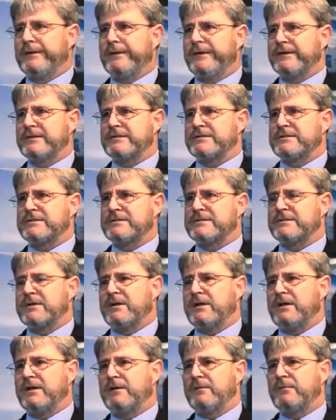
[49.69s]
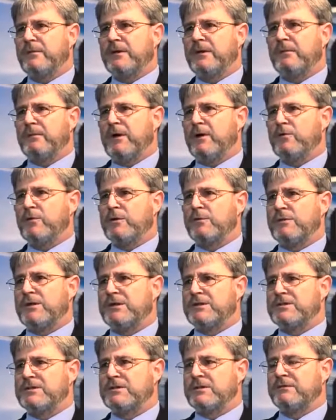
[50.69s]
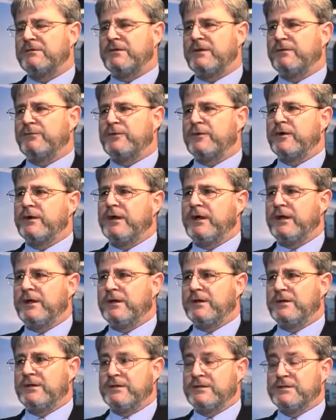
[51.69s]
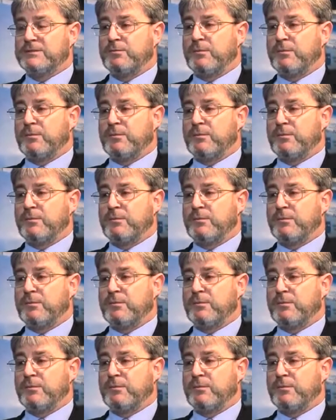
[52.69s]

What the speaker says: it's an amalgamation of different heritage